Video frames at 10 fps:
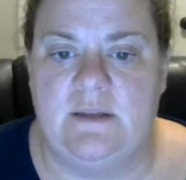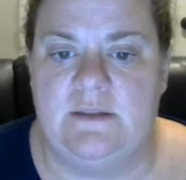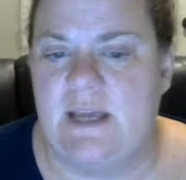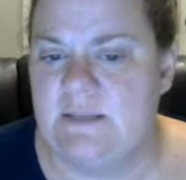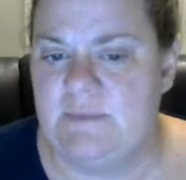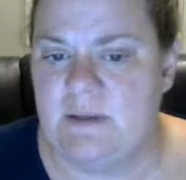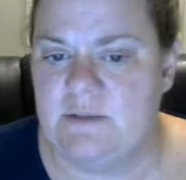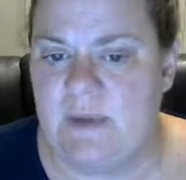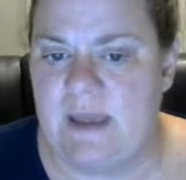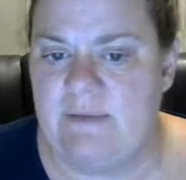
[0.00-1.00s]
Text
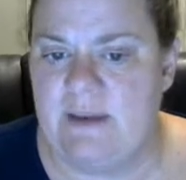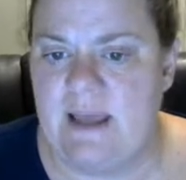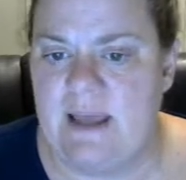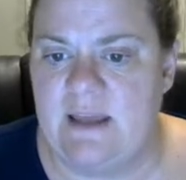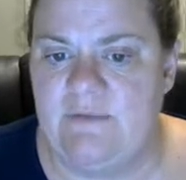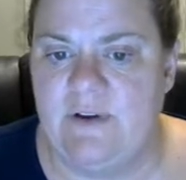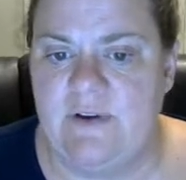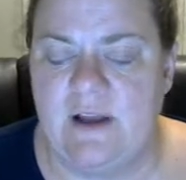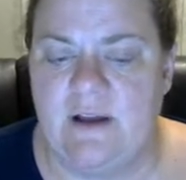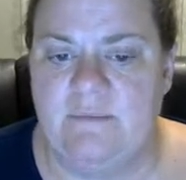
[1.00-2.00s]
box we haven't had
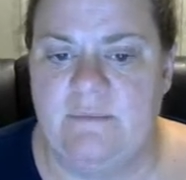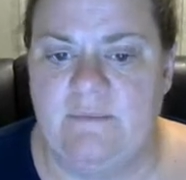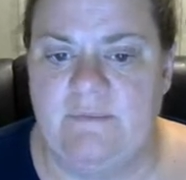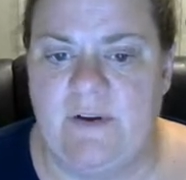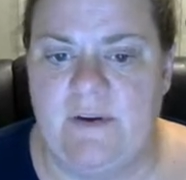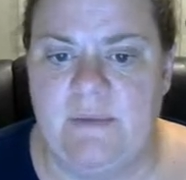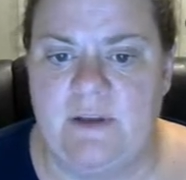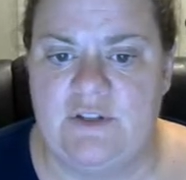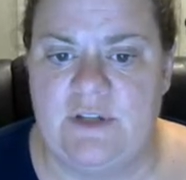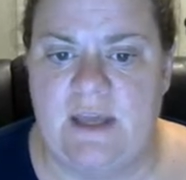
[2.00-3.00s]
very
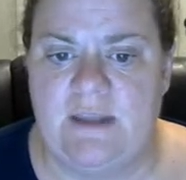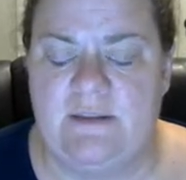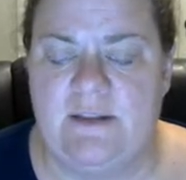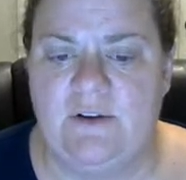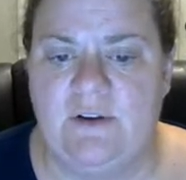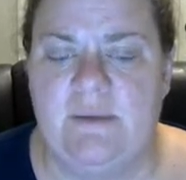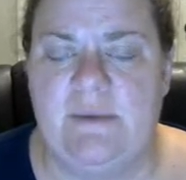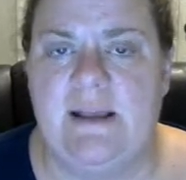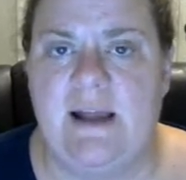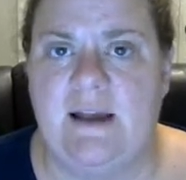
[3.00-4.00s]
much yet. They're going to
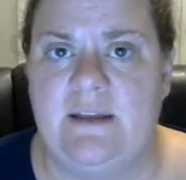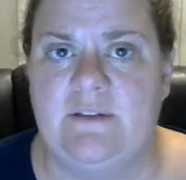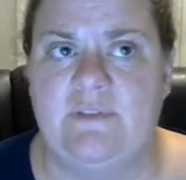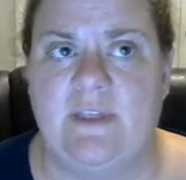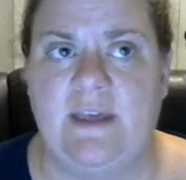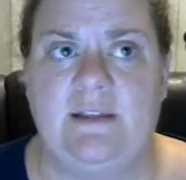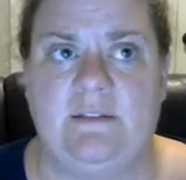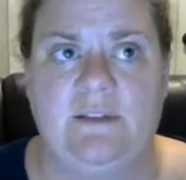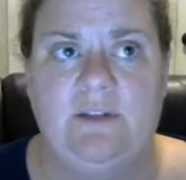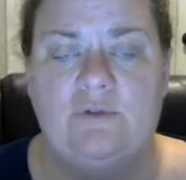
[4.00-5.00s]
be kind of like
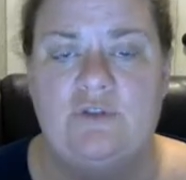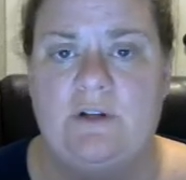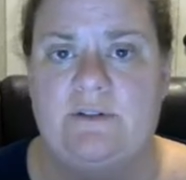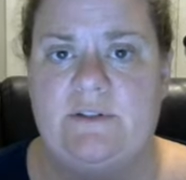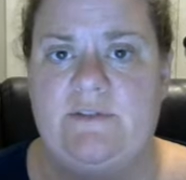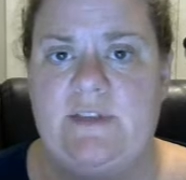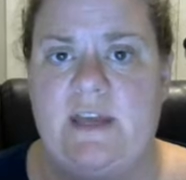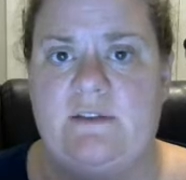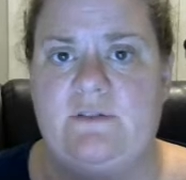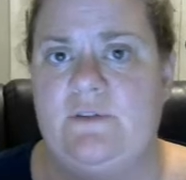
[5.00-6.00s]
little chunks of
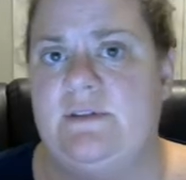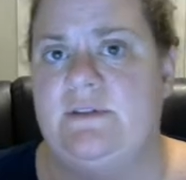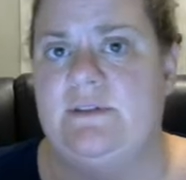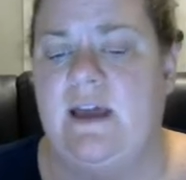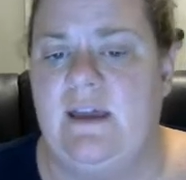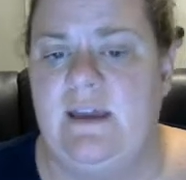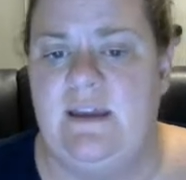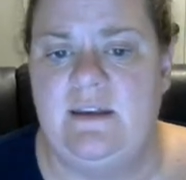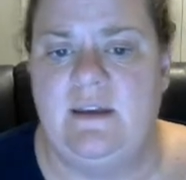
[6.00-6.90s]
text to the side.